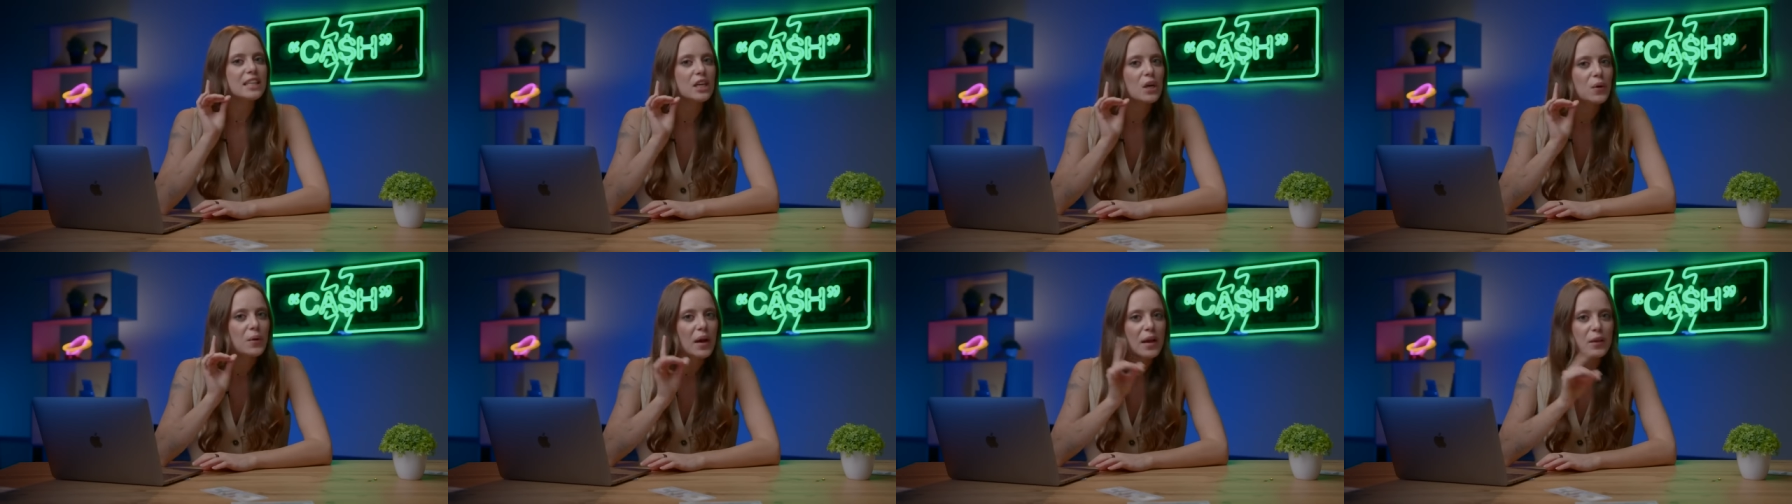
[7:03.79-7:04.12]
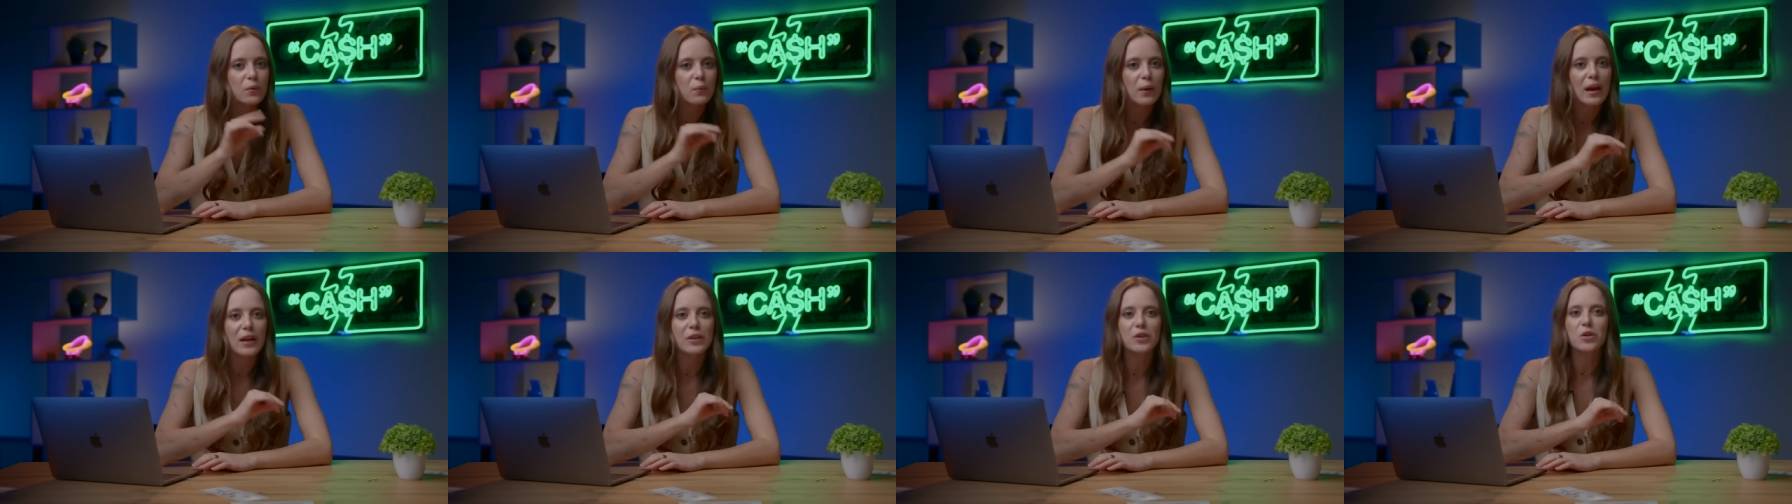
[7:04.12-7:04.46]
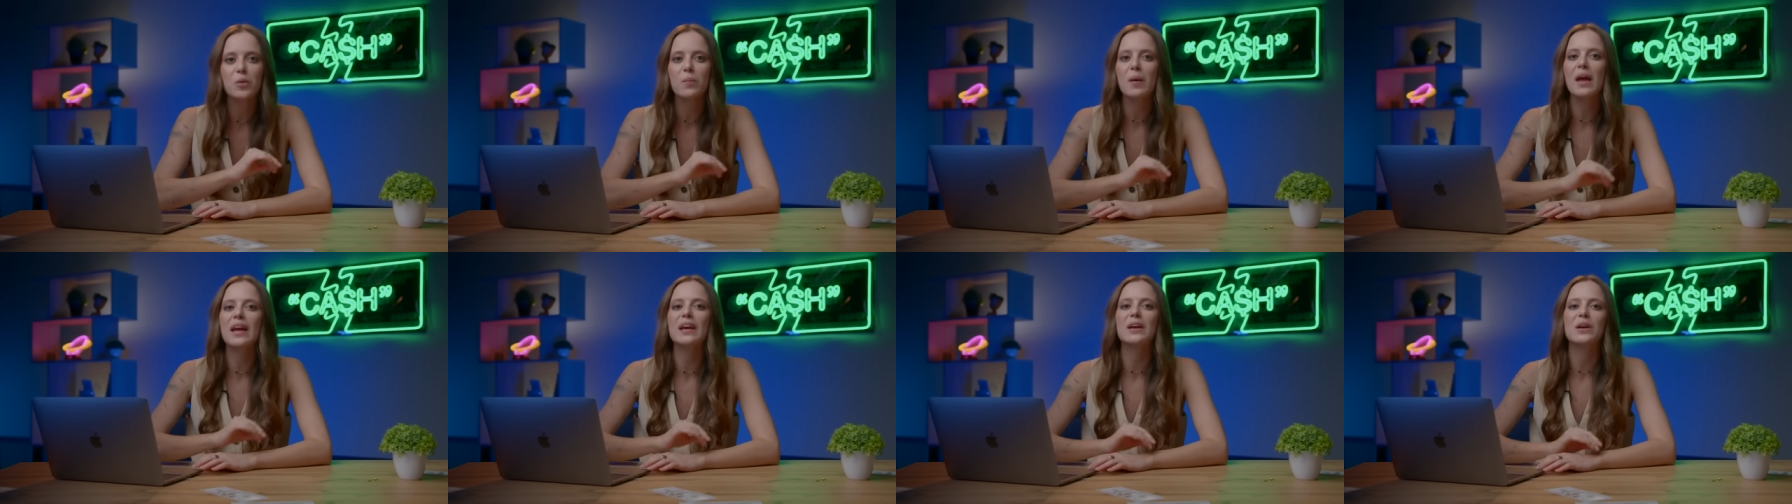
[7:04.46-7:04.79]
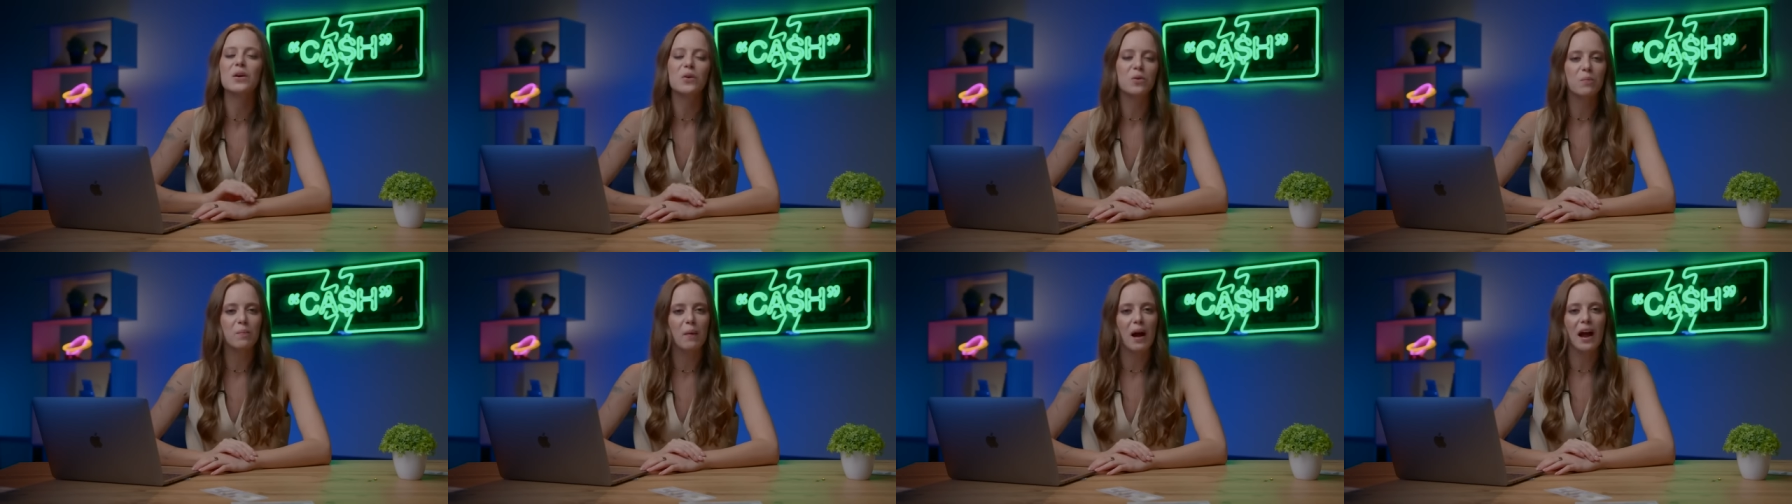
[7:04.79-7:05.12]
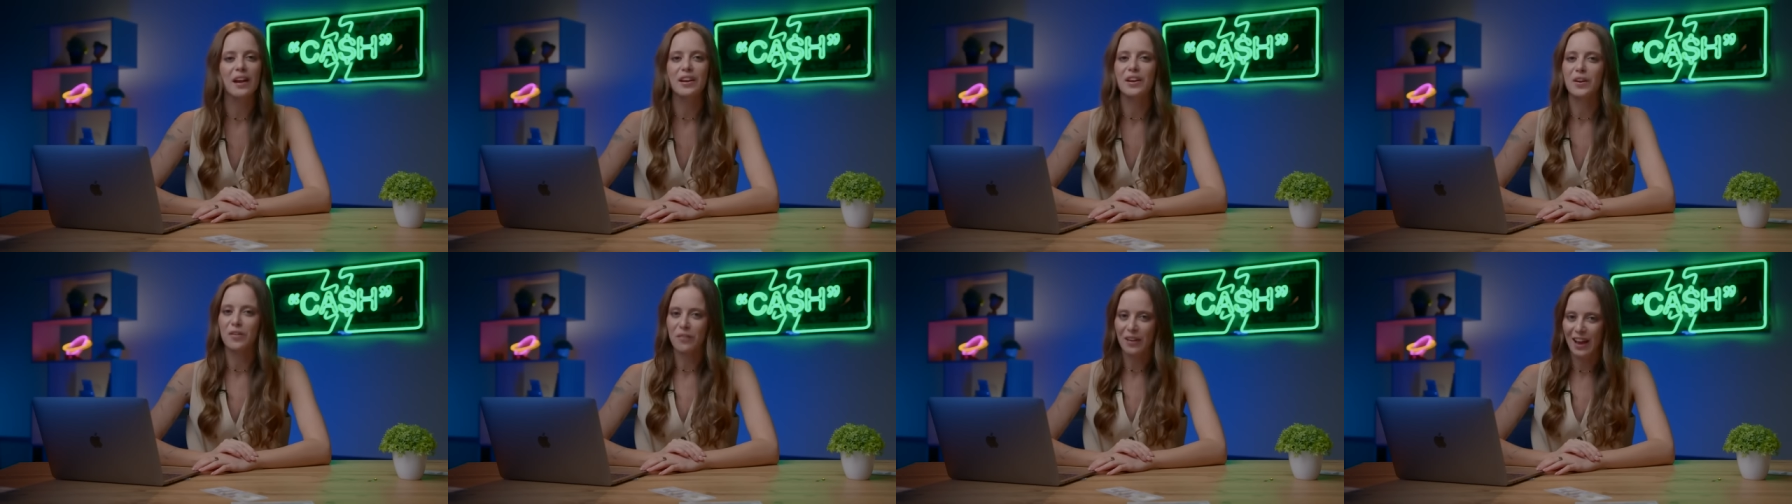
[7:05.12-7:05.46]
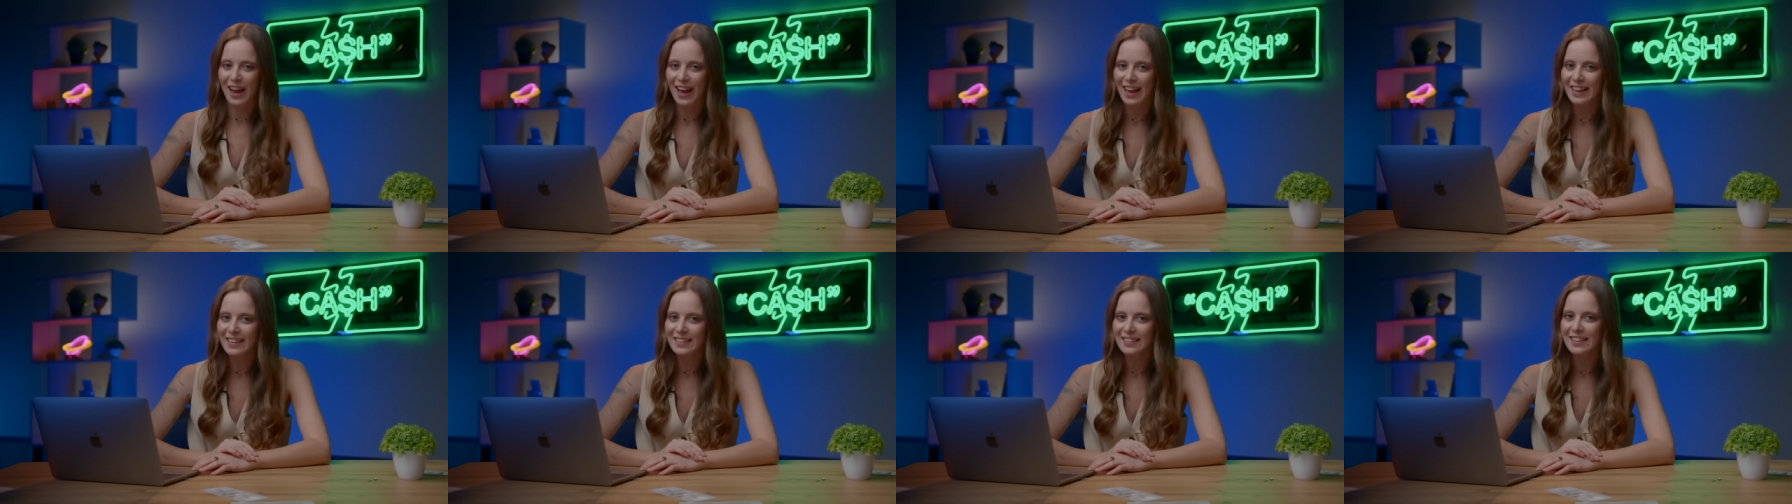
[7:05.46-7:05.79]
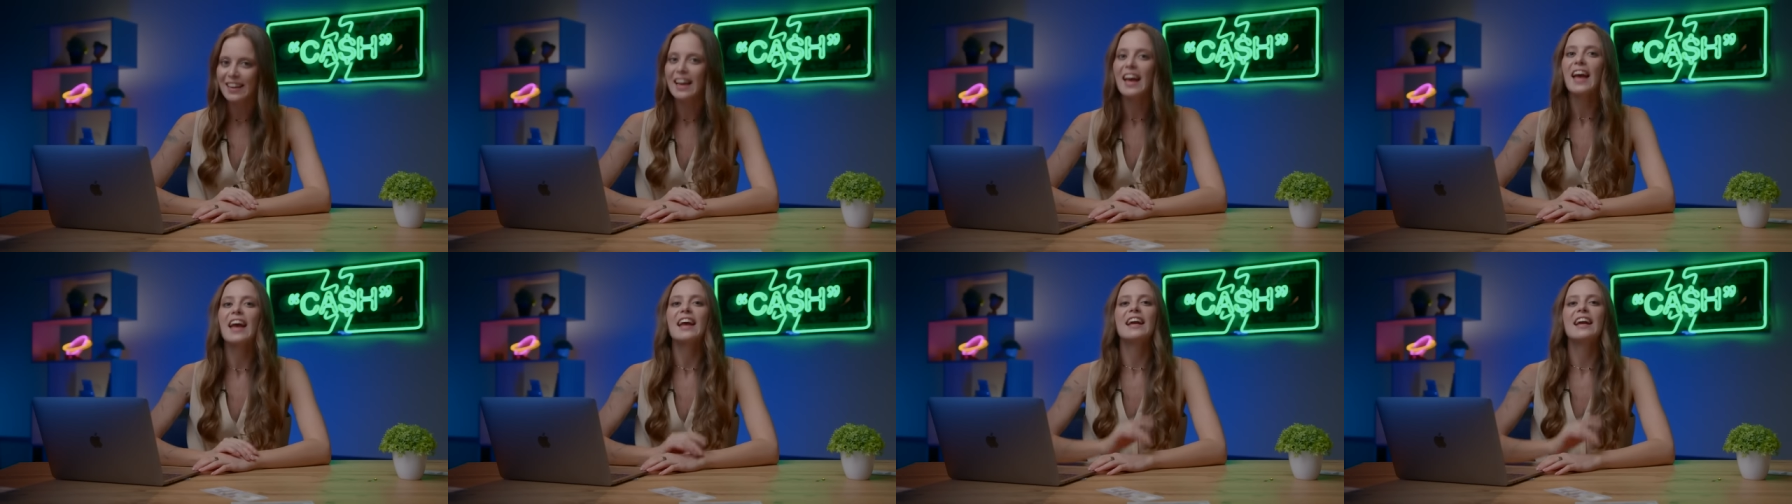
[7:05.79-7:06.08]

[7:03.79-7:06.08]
a great way to make good money, right?